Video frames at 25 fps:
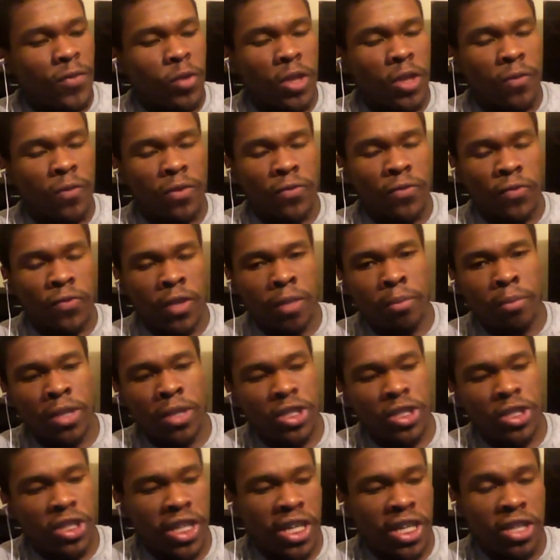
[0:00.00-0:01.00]
if you live in
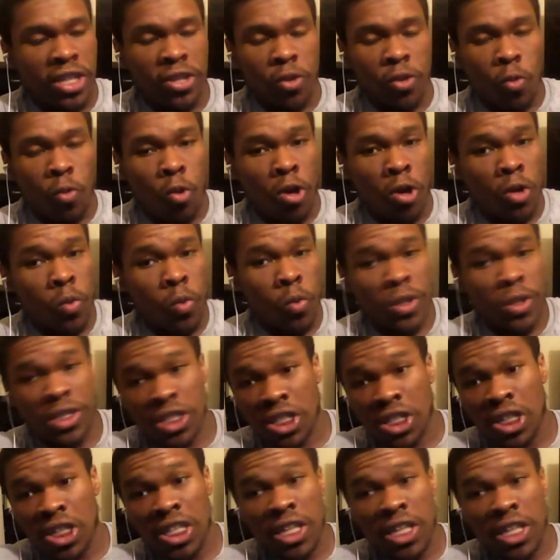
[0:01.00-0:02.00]
Flint, Michigan, your water
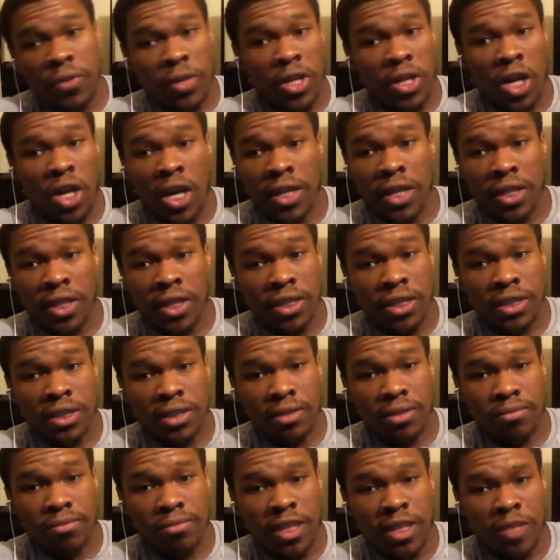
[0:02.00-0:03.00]
wasn't clean regardless.
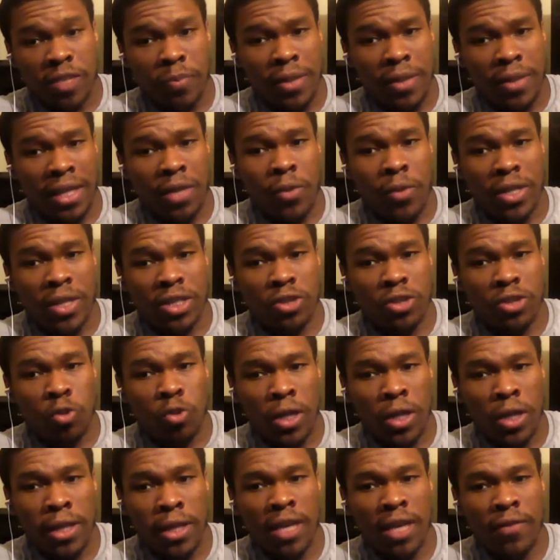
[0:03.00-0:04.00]
It's been like, what,
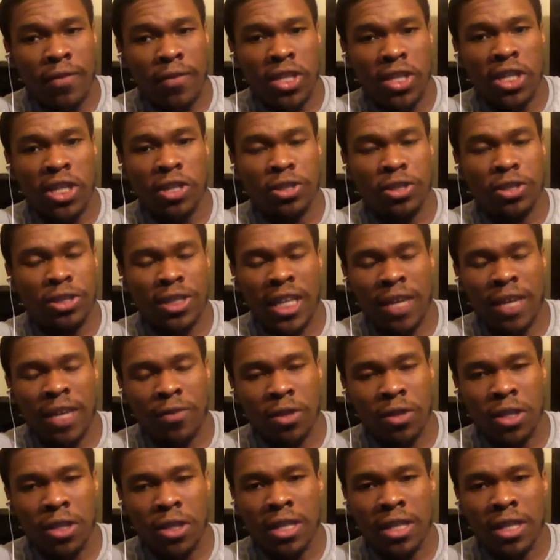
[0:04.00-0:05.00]
27 years since they've
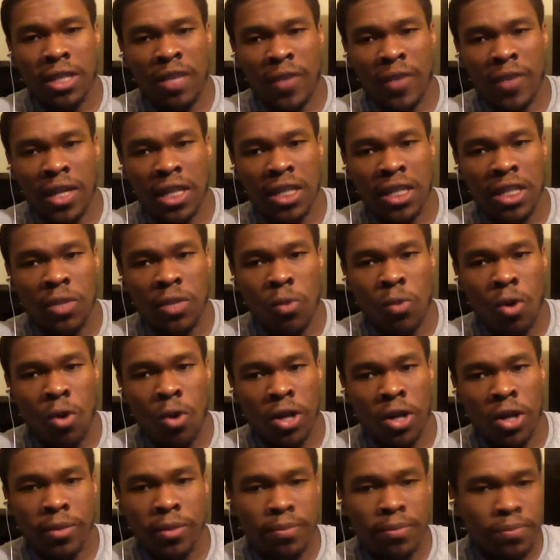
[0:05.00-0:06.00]
had clean
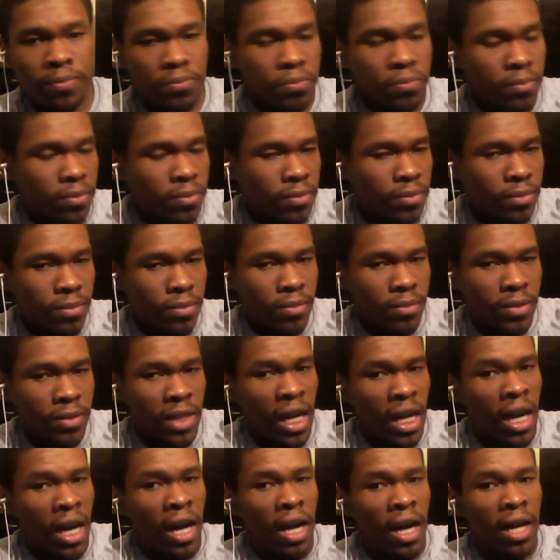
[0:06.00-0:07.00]
water.
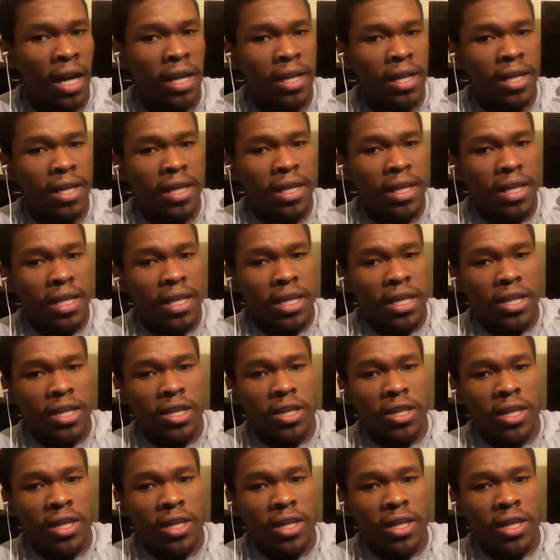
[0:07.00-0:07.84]
You know,